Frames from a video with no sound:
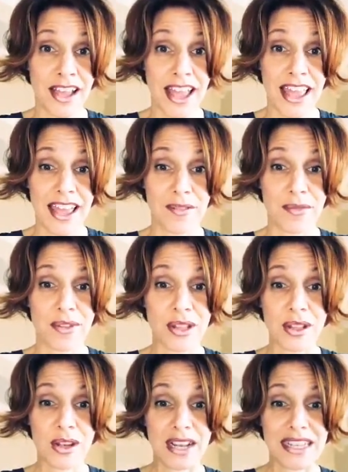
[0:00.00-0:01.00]
And for
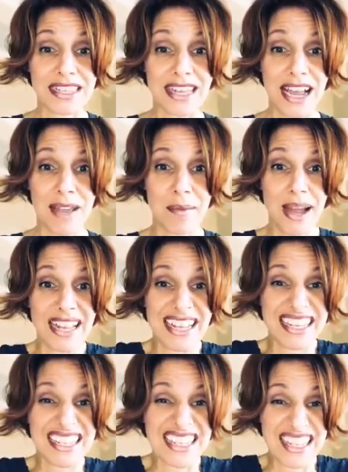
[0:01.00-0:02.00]
the longest time, I
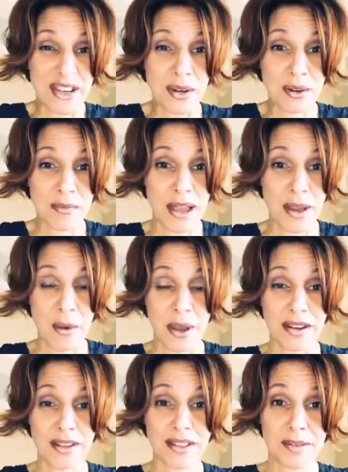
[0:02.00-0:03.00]
concealed my
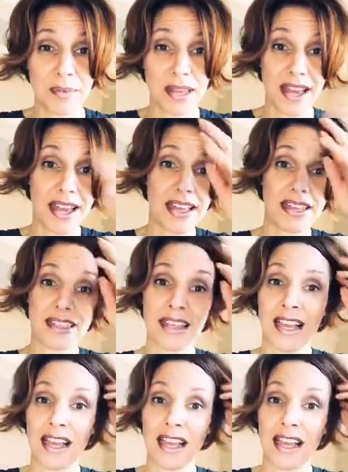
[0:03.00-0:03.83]
oils because